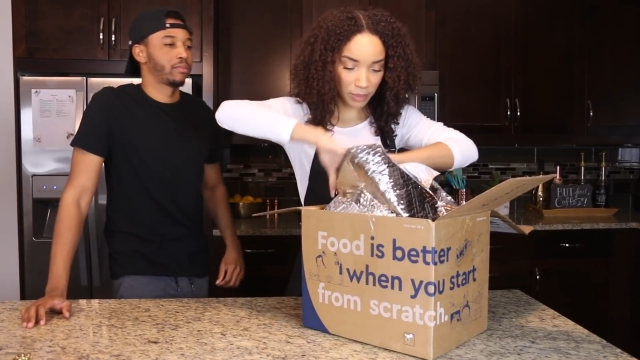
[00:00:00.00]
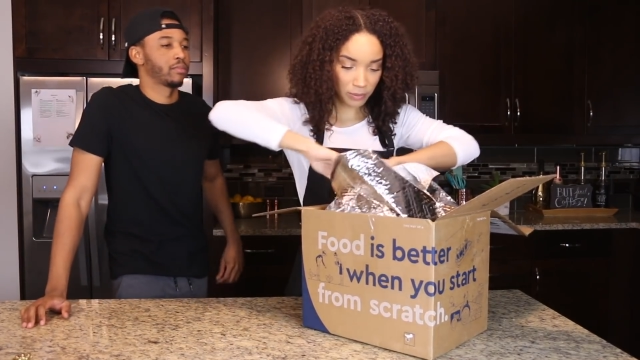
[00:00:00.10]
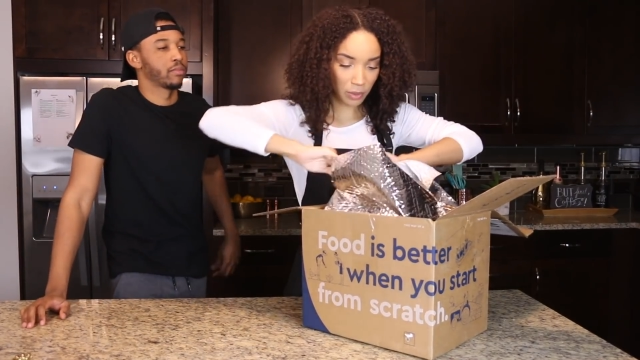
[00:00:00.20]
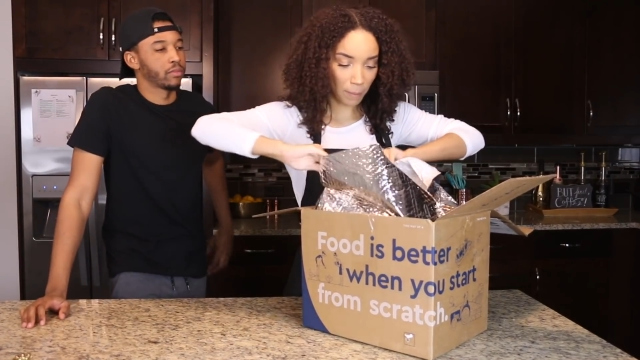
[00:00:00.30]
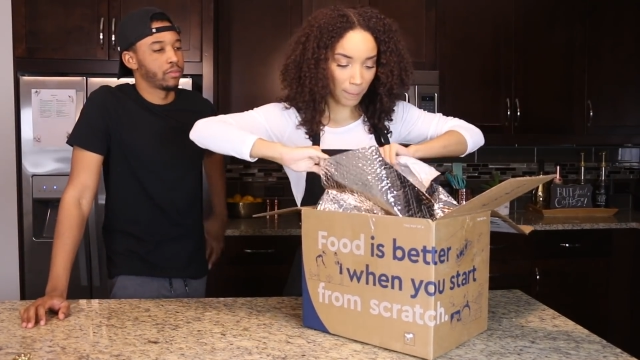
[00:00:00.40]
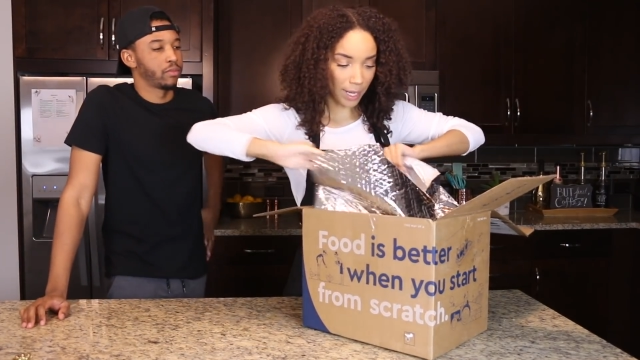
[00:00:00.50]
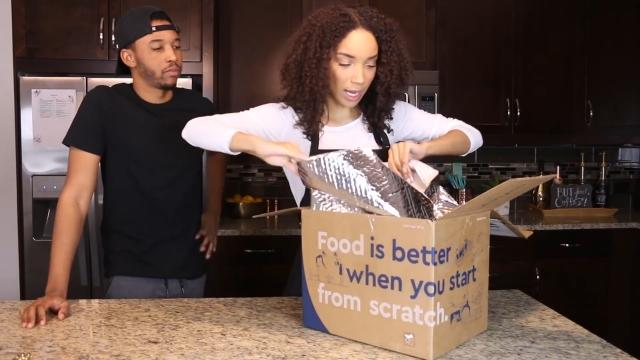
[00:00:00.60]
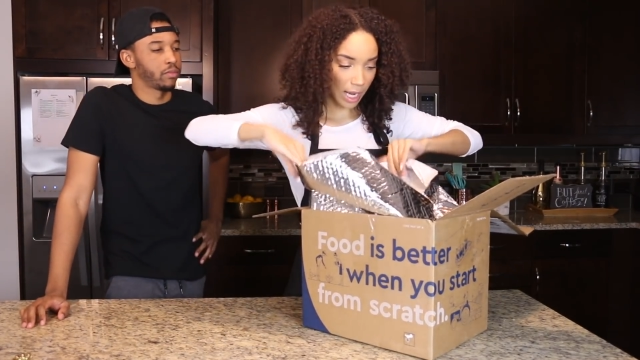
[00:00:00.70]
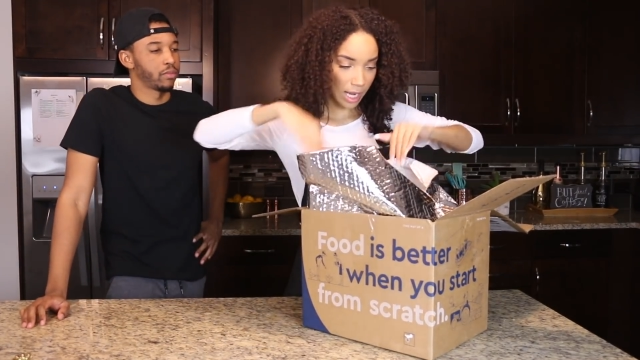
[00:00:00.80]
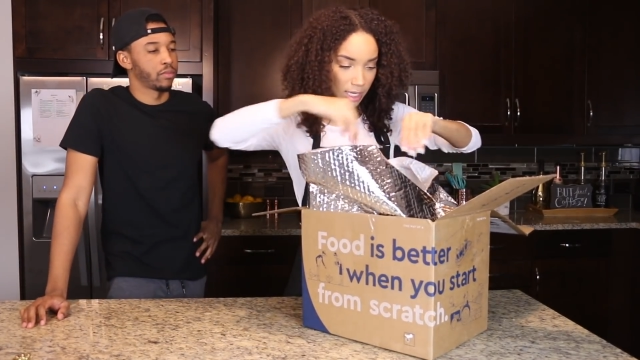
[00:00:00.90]
Speaker 1: up your
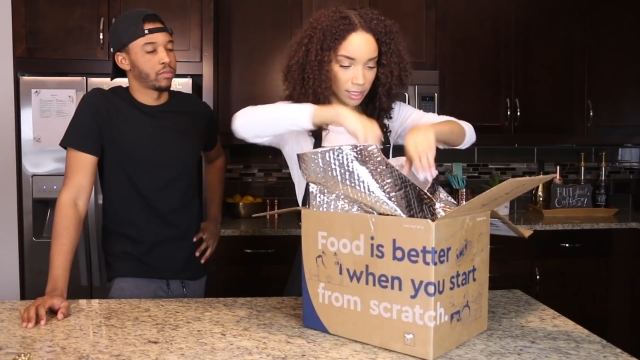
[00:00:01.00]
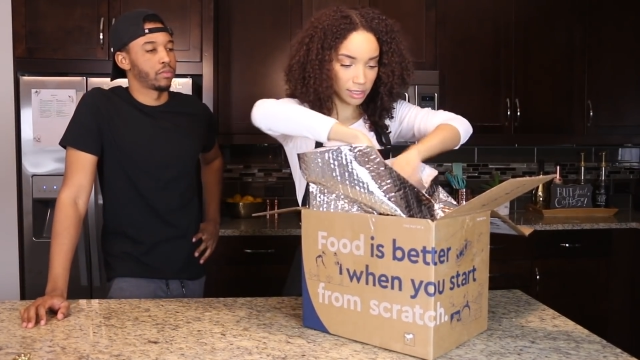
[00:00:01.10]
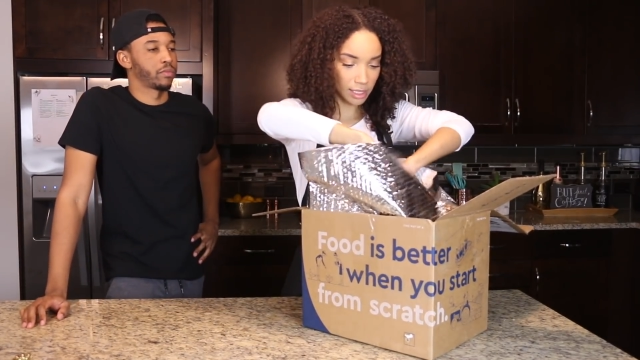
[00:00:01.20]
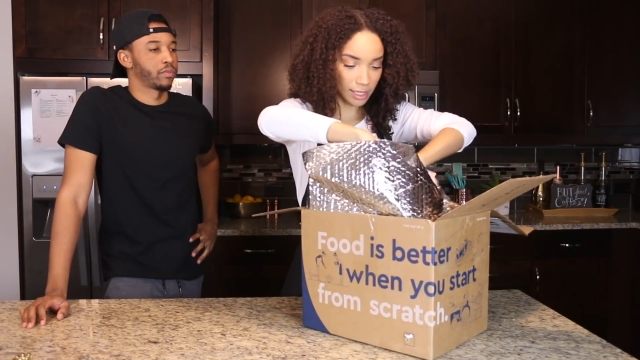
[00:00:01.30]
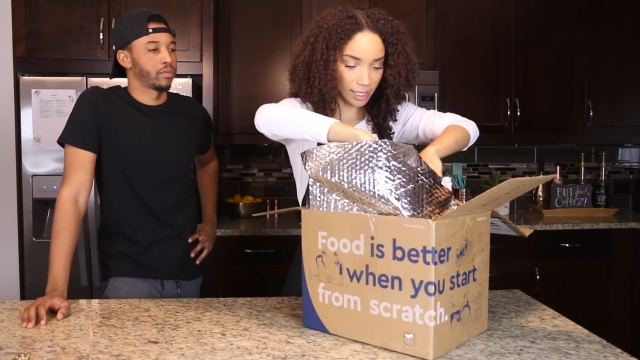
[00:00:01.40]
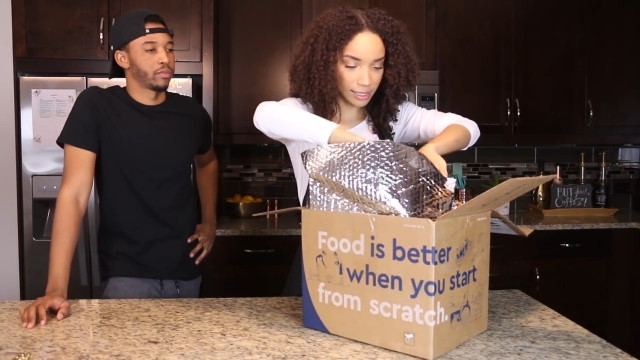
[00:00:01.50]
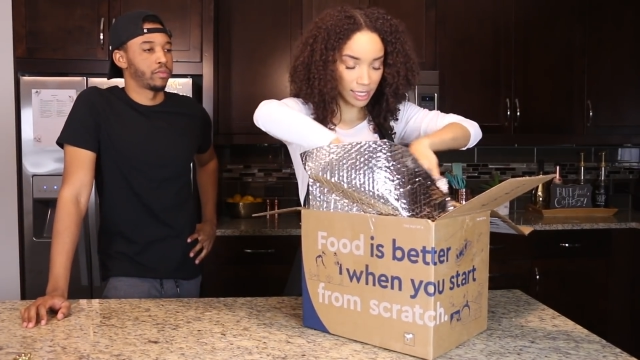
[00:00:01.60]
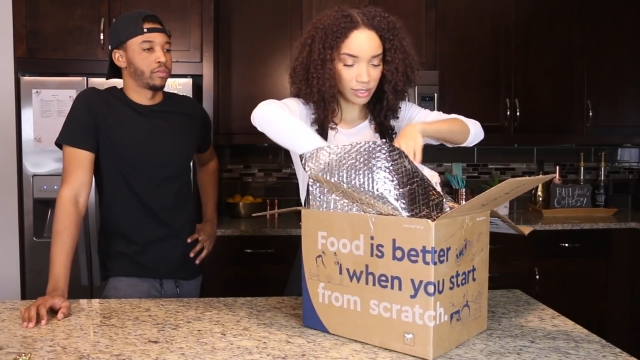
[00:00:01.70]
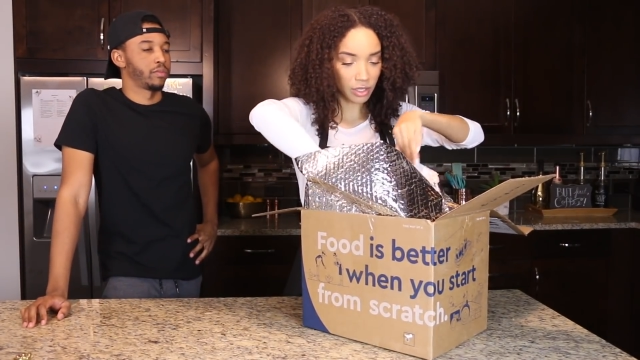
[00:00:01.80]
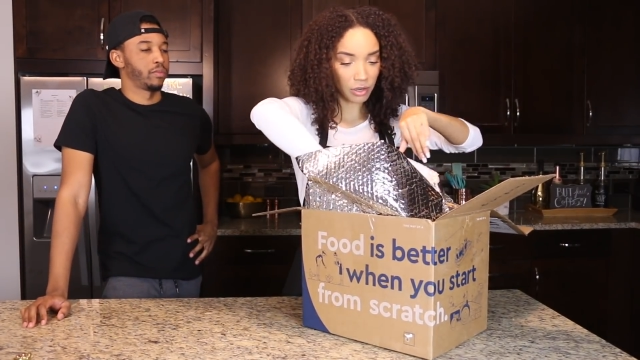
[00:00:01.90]
box, and like I
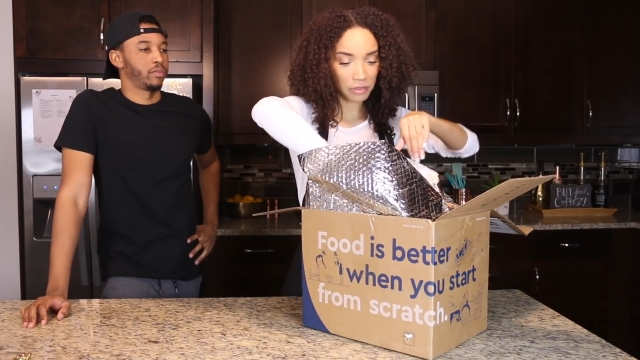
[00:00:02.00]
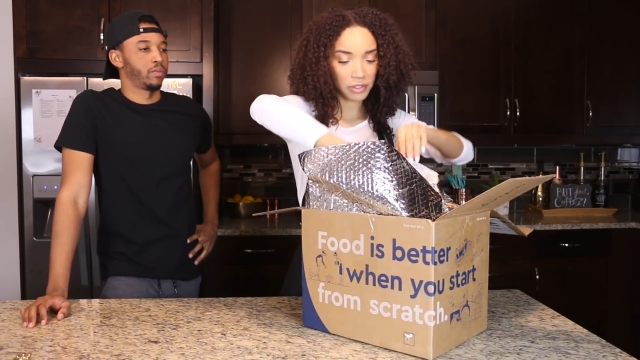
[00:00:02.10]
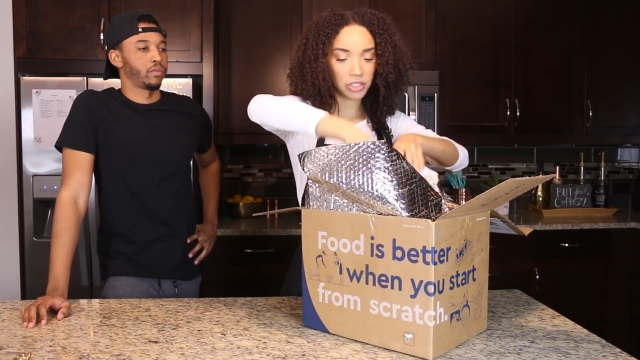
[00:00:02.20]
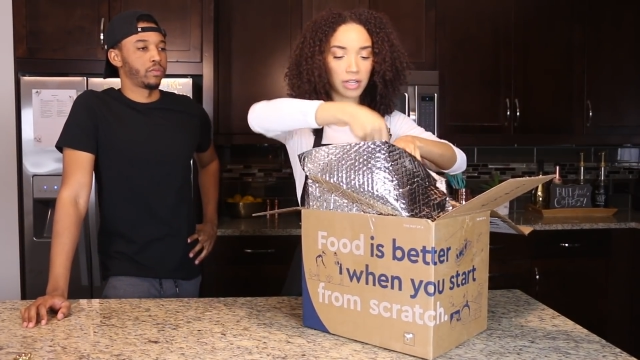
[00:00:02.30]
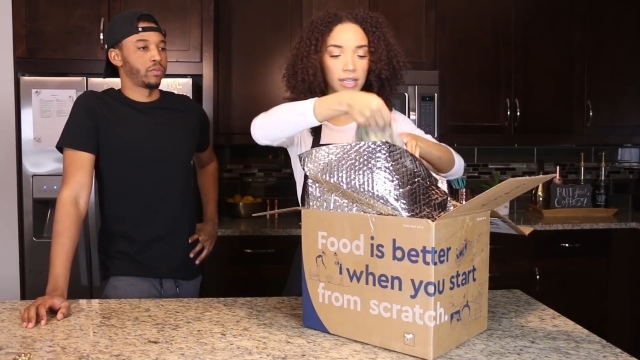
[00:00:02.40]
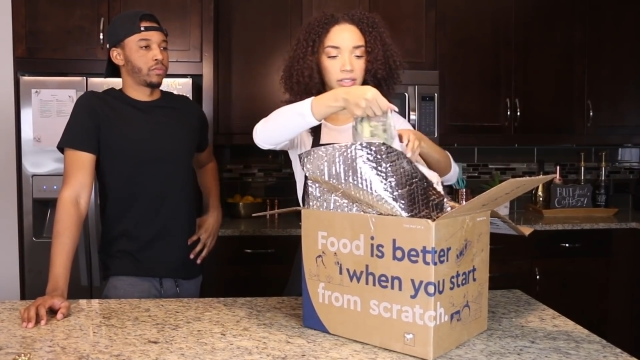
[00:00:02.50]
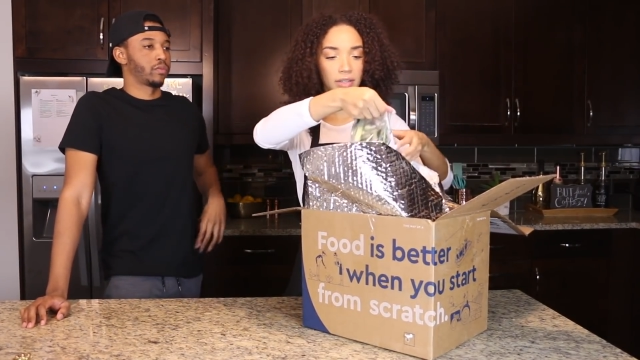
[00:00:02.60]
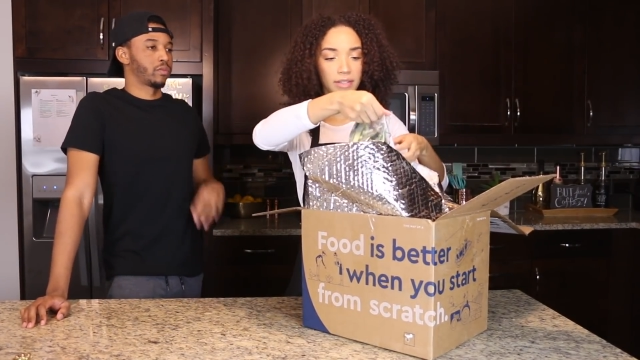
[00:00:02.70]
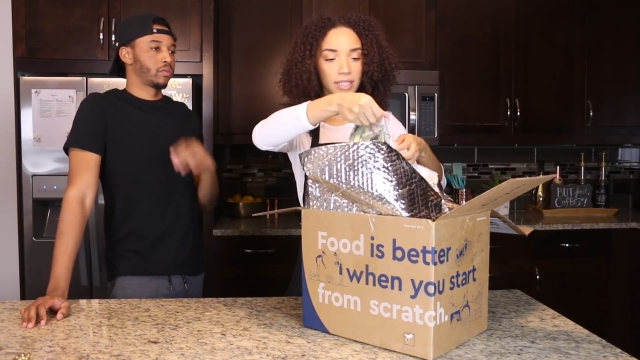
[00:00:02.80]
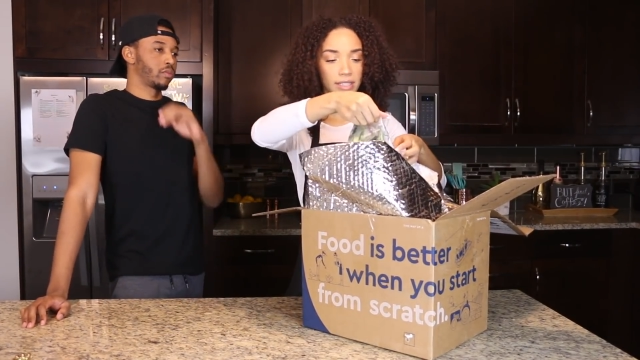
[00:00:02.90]
said, it's all refrigerated, so everything